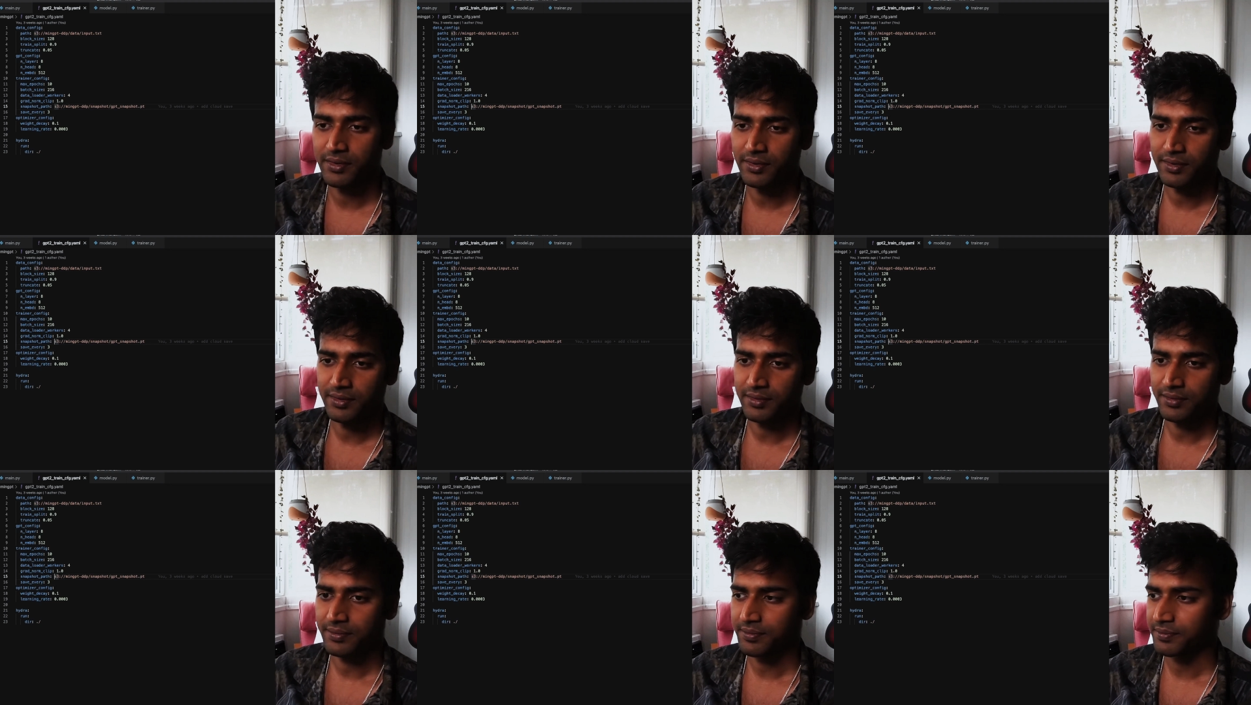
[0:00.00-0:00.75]

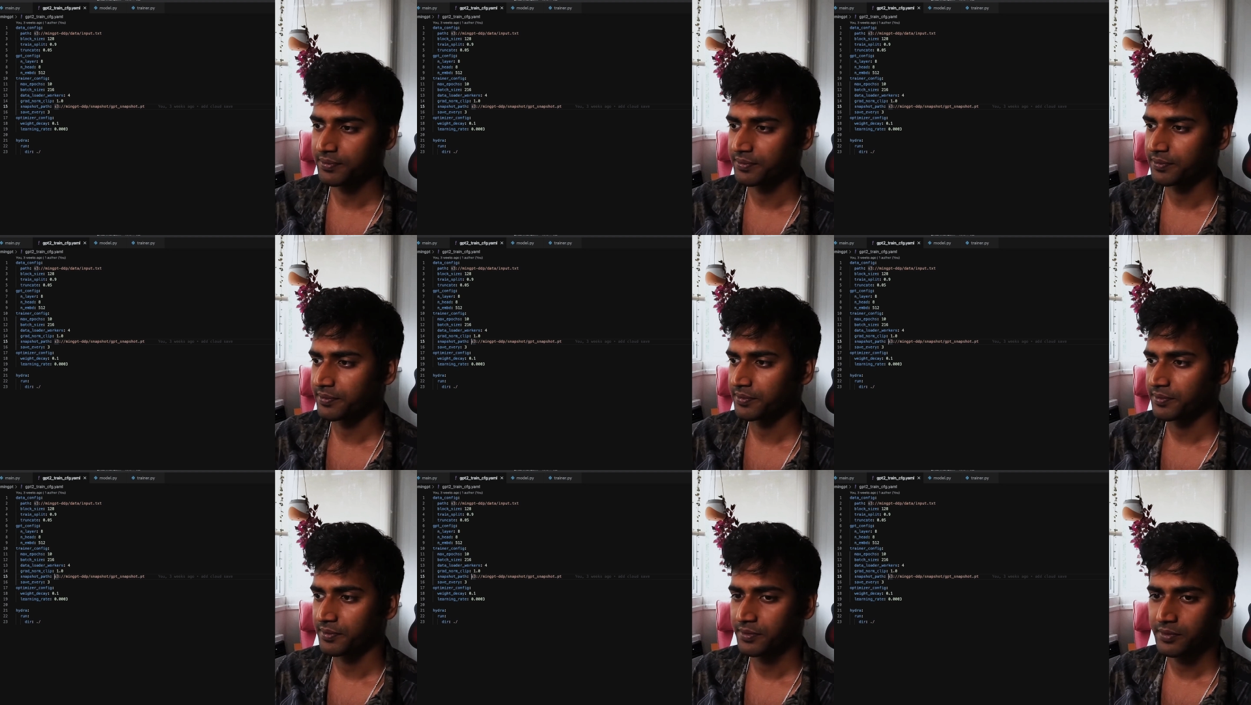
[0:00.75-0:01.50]

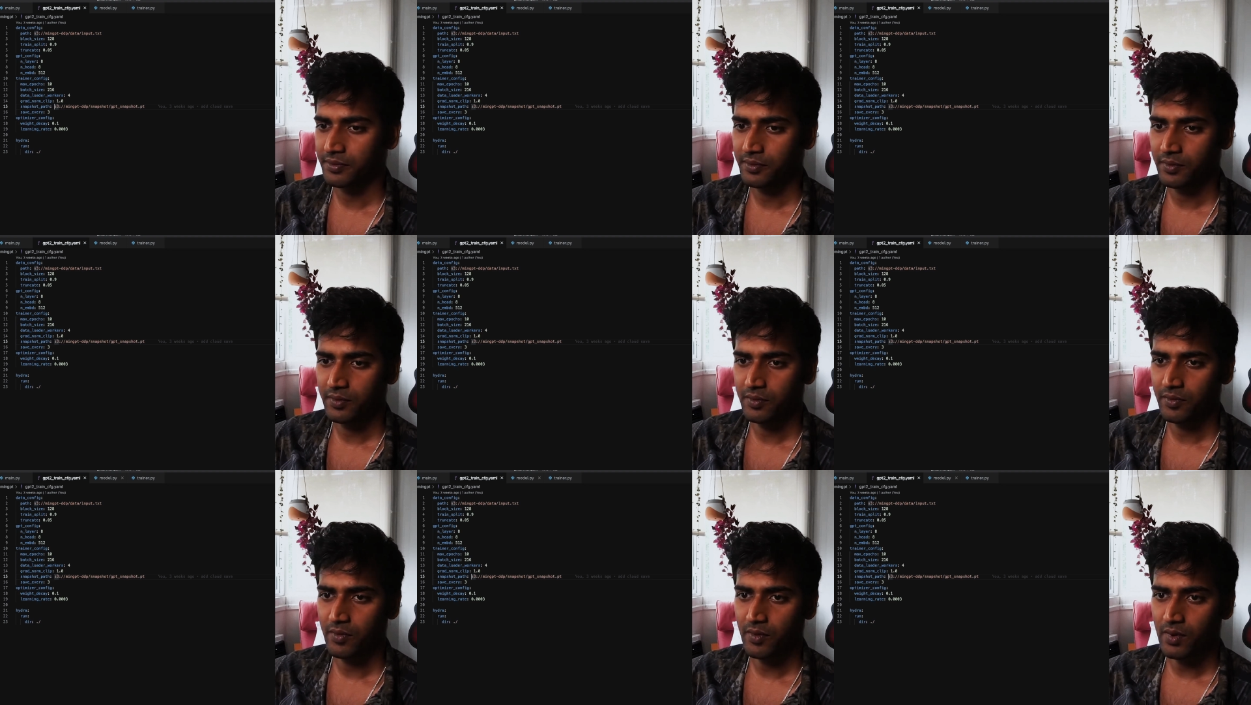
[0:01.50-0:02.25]

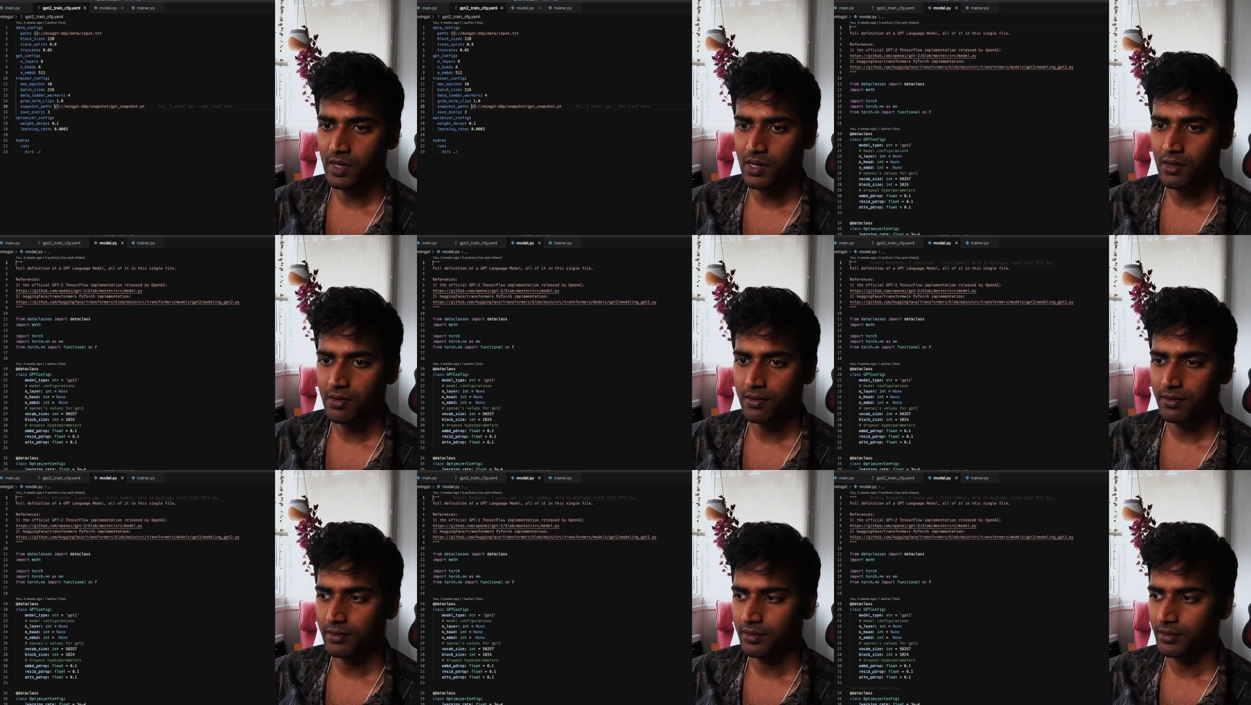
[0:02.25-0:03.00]

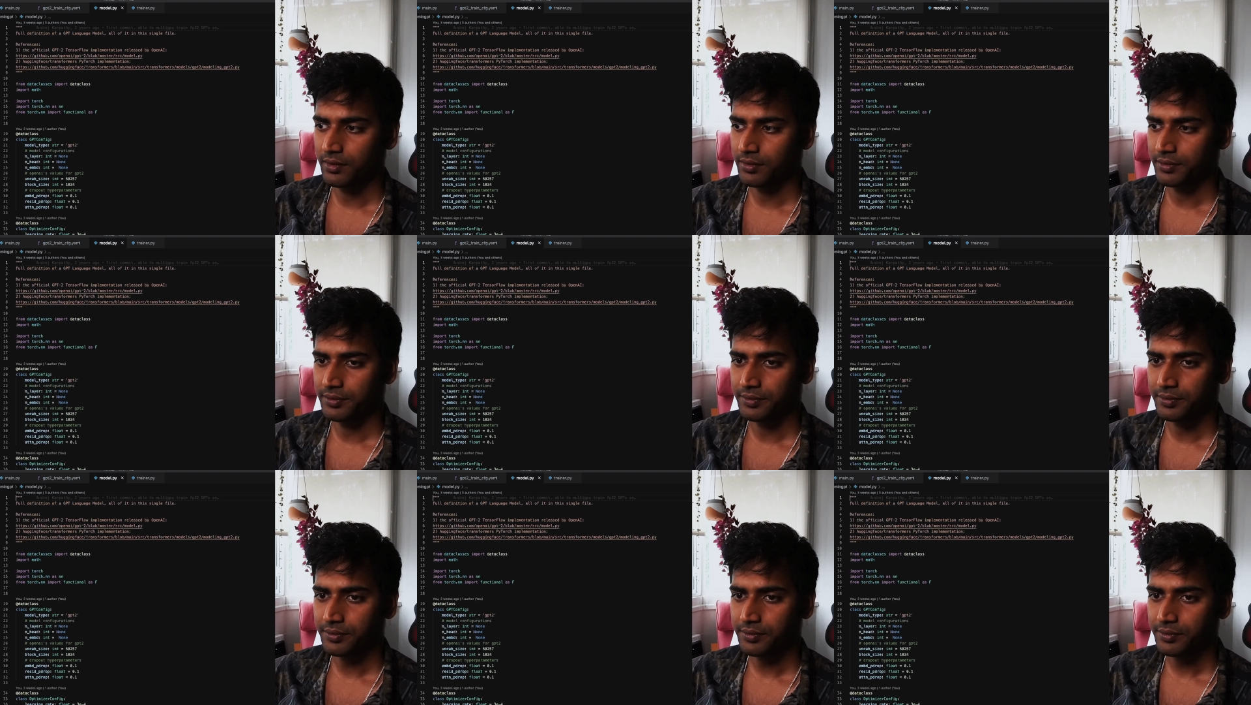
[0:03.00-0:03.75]

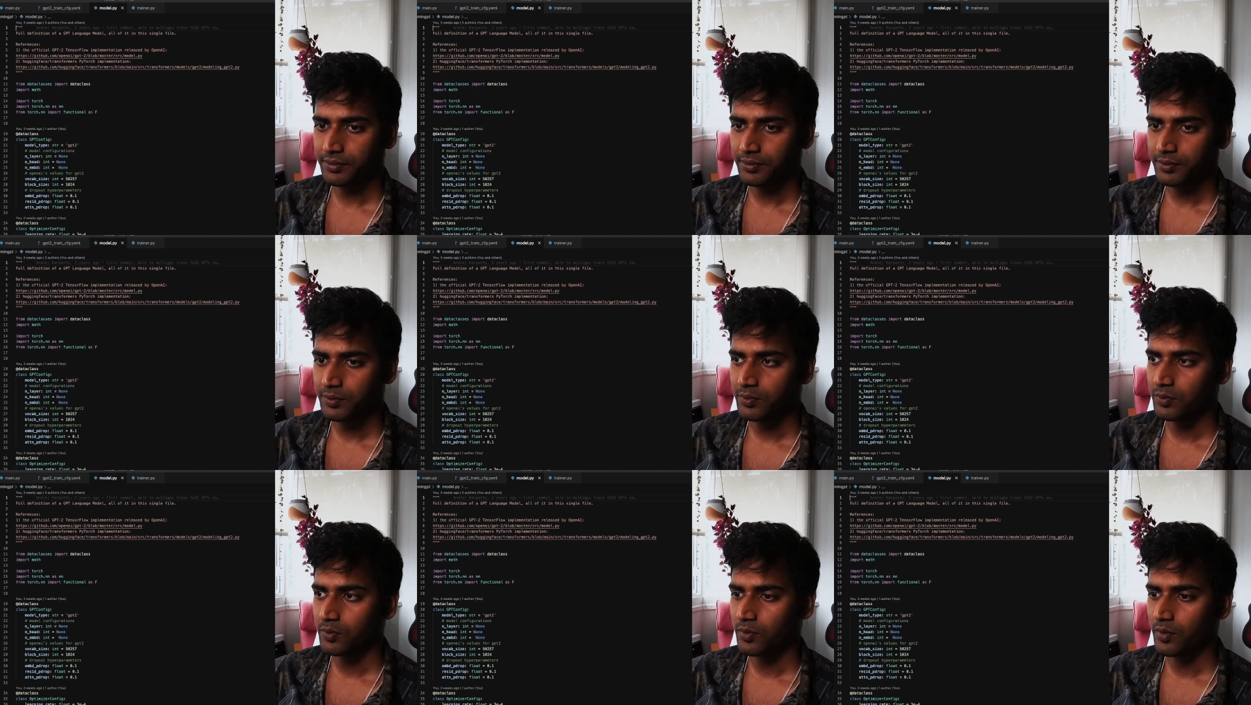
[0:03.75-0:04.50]

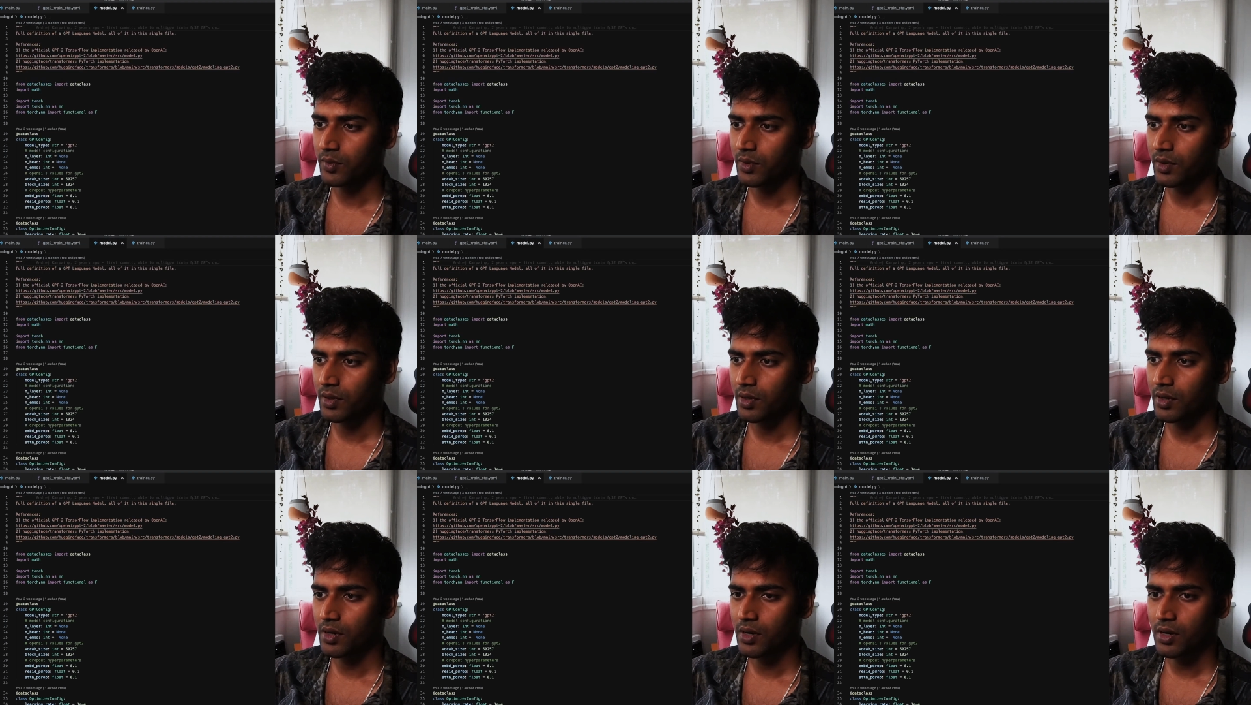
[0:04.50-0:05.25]

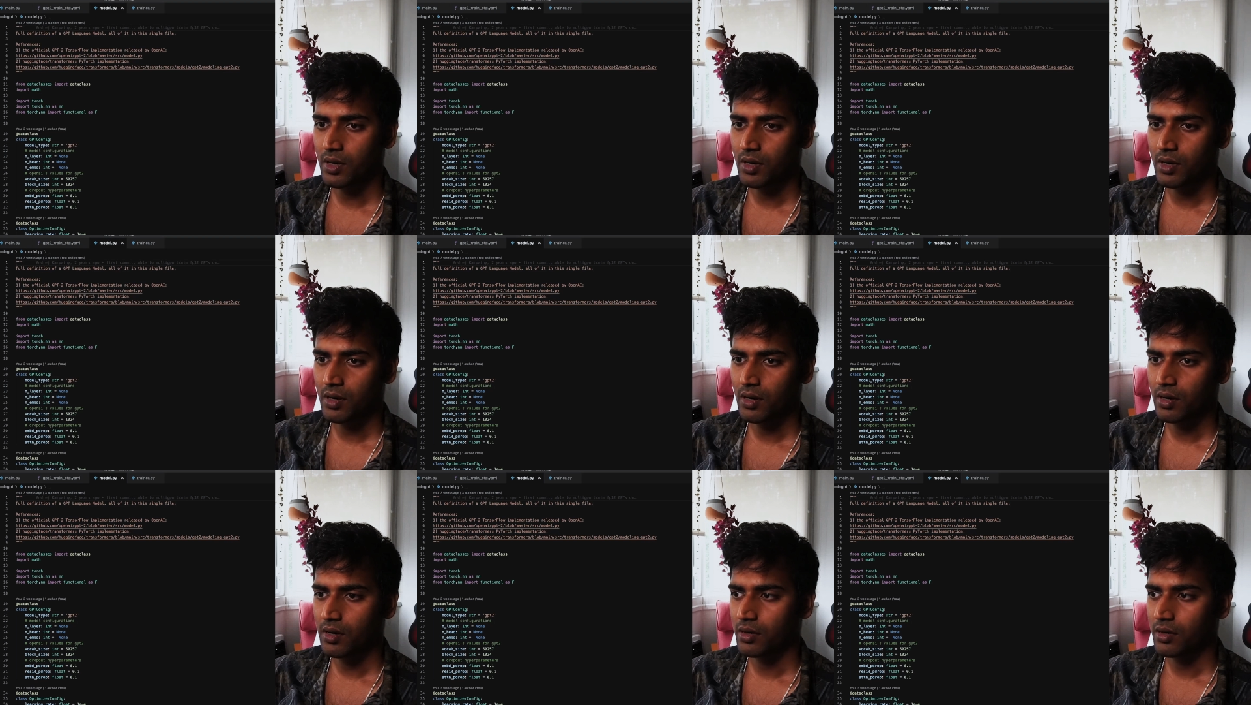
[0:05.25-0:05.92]
Nothing is said.